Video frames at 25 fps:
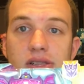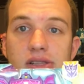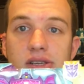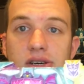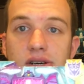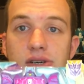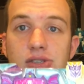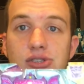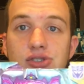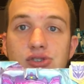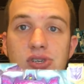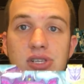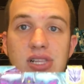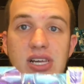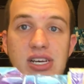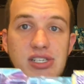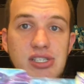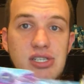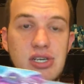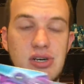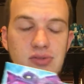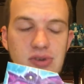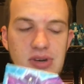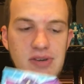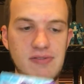Ultra Class
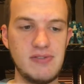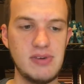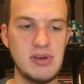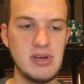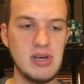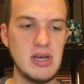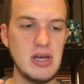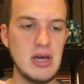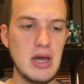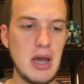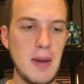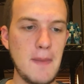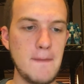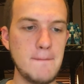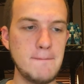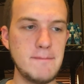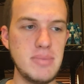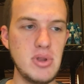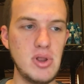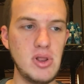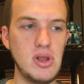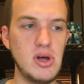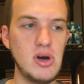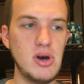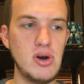Shockwave
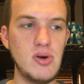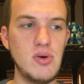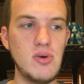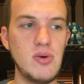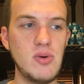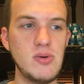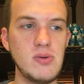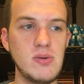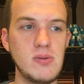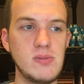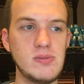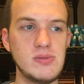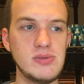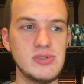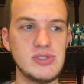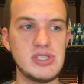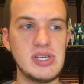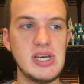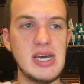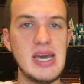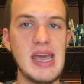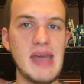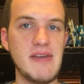blows